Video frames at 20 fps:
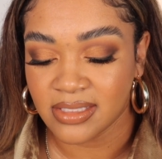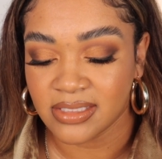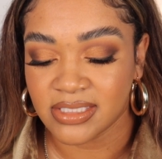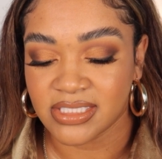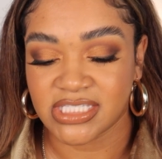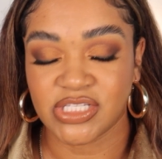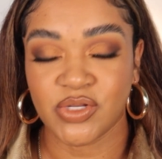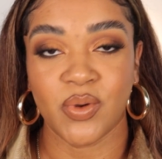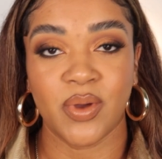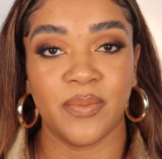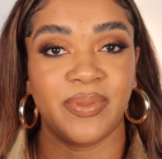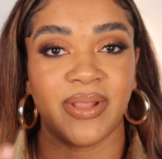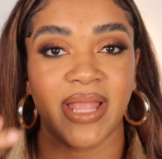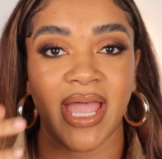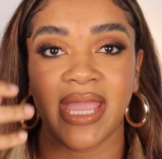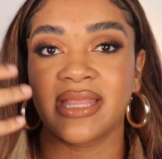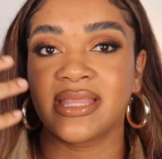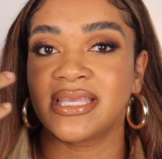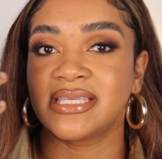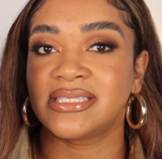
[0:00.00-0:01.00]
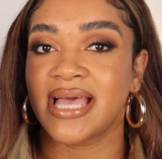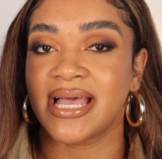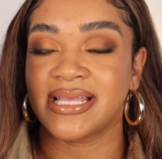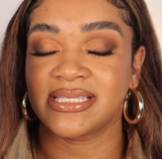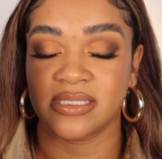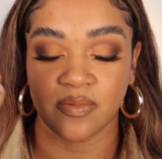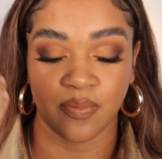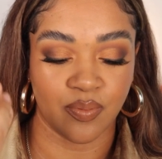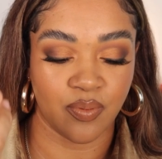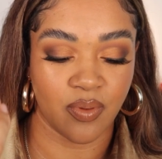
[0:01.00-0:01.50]
So applying this
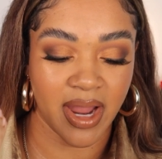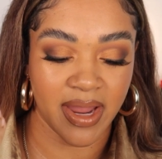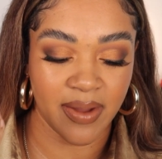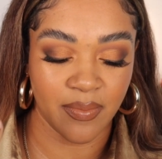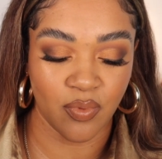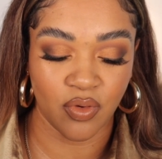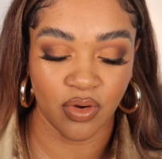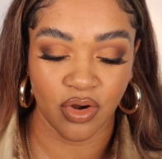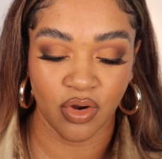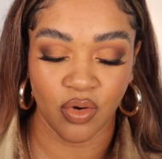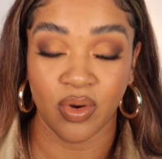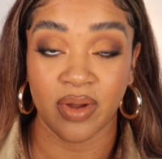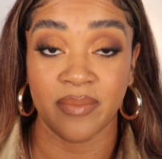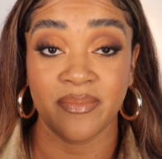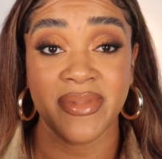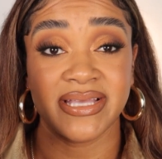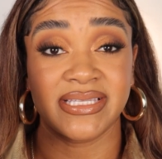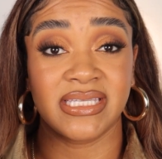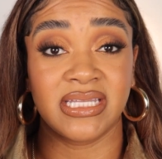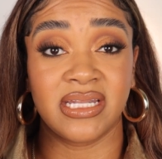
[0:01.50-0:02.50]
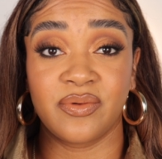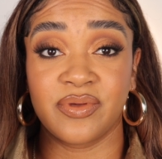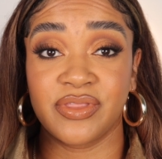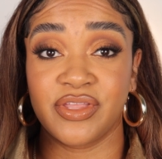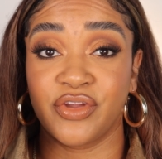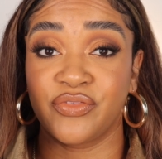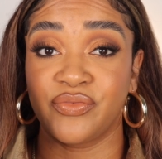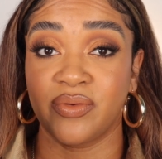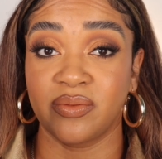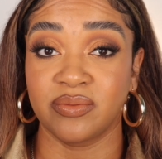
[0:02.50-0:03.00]
as a primer or mixing it with
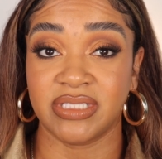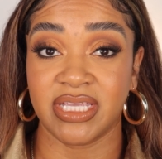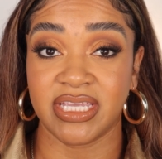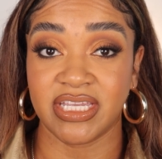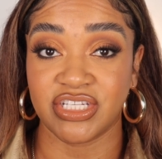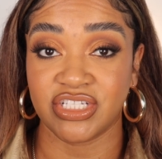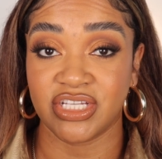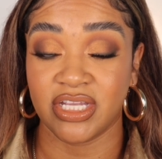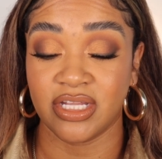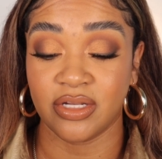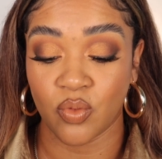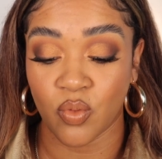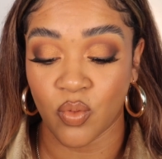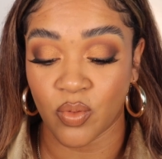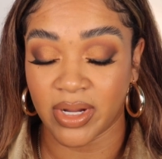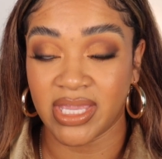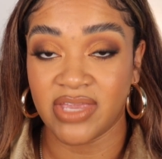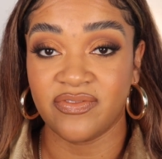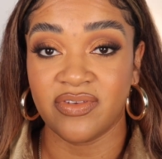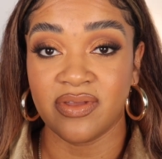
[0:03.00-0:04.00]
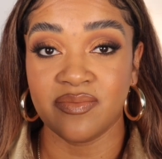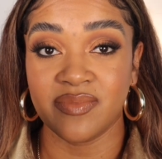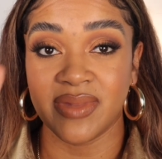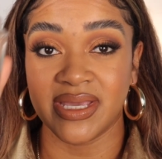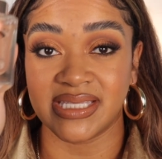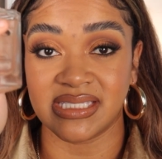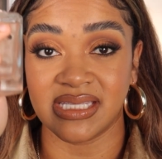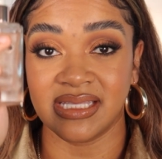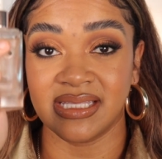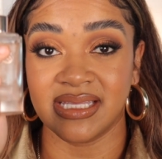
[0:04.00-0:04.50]
your foundation, or even
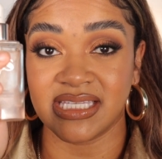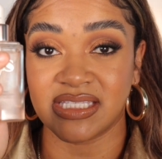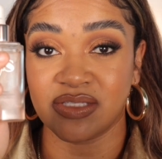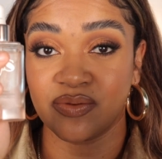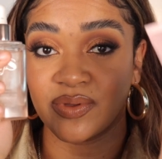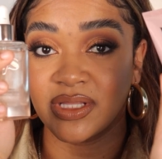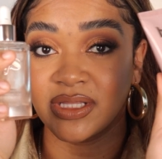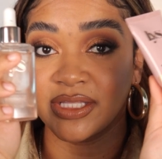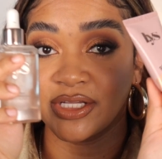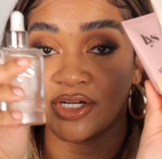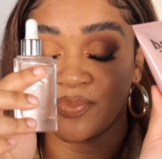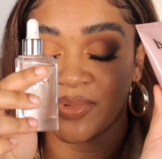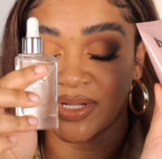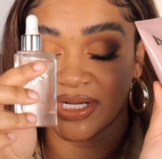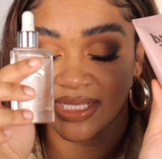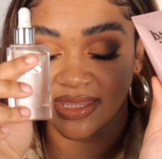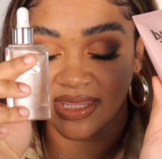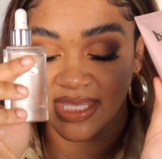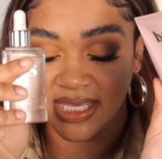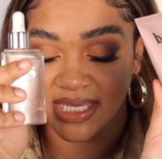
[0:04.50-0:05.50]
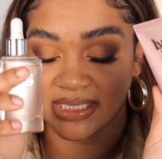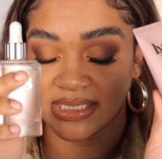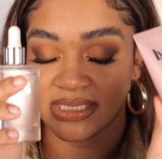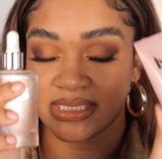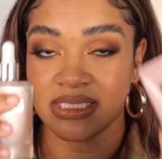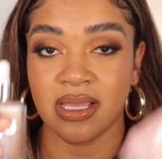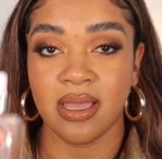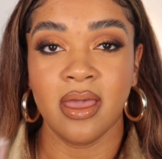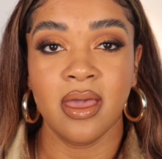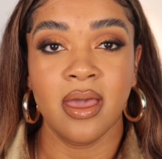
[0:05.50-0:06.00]
mixing this with a little bit of
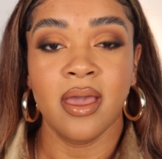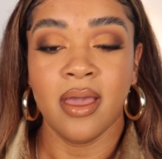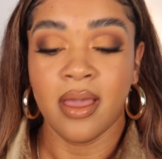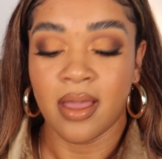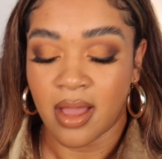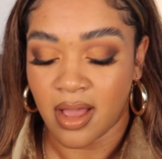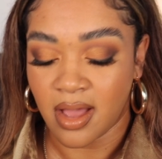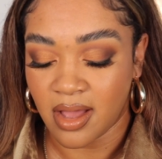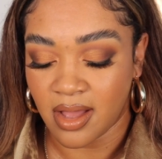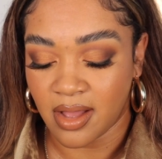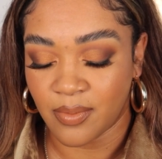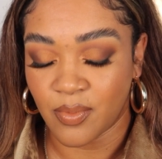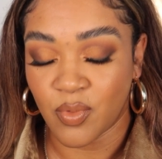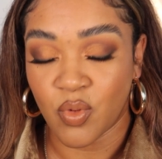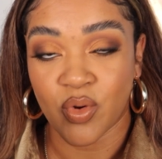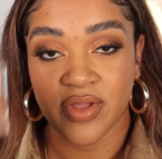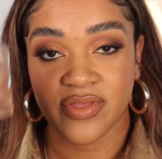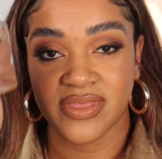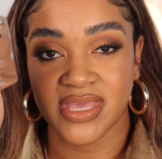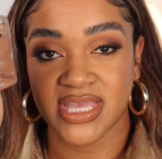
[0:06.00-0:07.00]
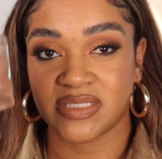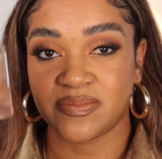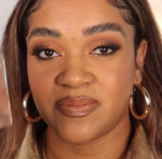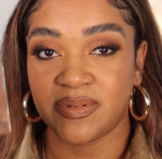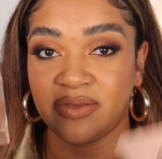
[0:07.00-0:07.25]
this uh, or this